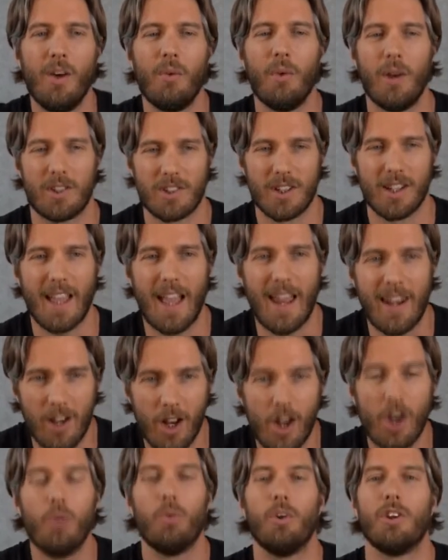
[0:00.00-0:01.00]
which
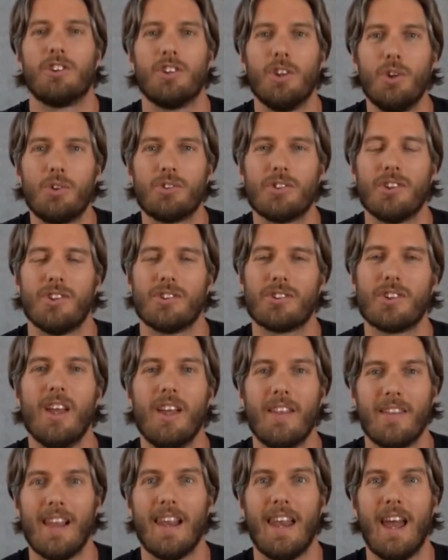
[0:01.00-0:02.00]
again reduces
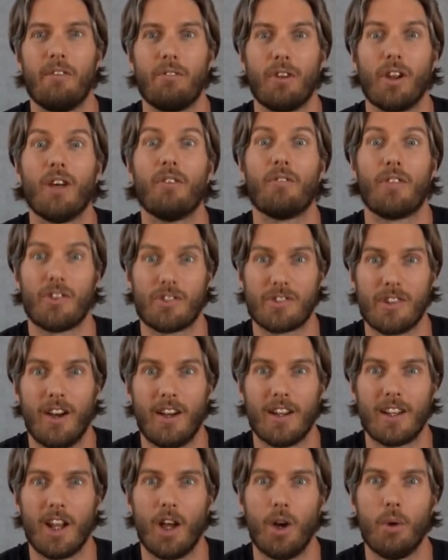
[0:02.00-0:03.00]
the level of the
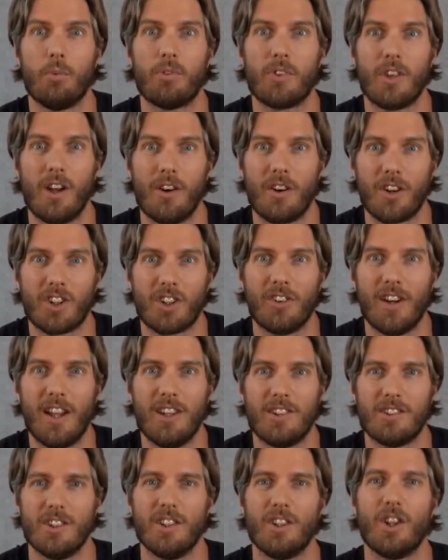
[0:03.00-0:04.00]
side lobes that are
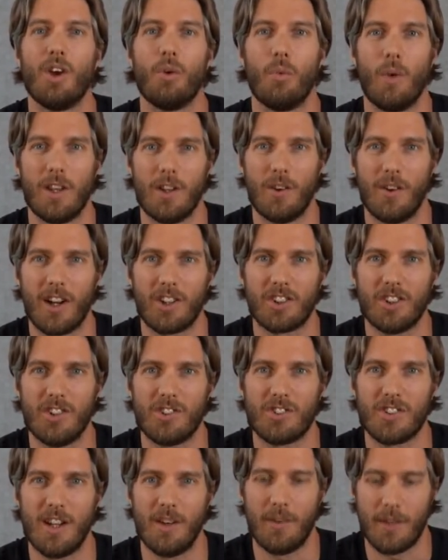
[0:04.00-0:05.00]
created when you're actually
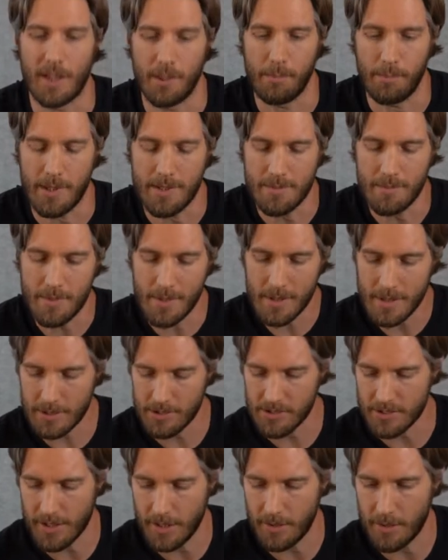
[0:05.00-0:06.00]
steering
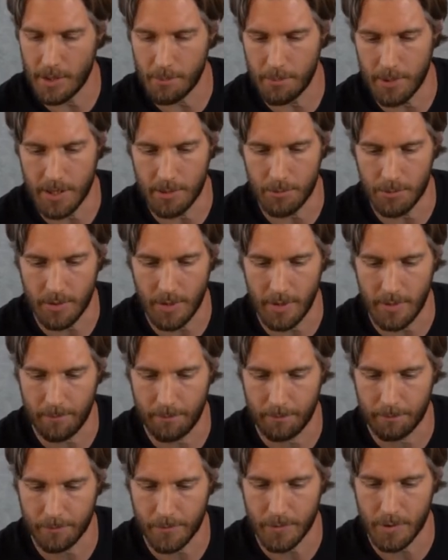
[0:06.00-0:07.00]
the beams there.
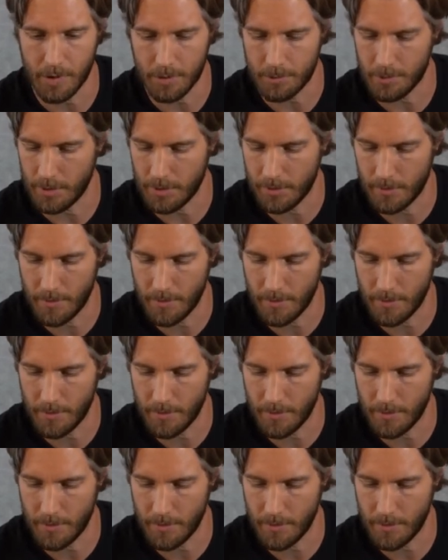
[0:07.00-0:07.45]
Excuse me.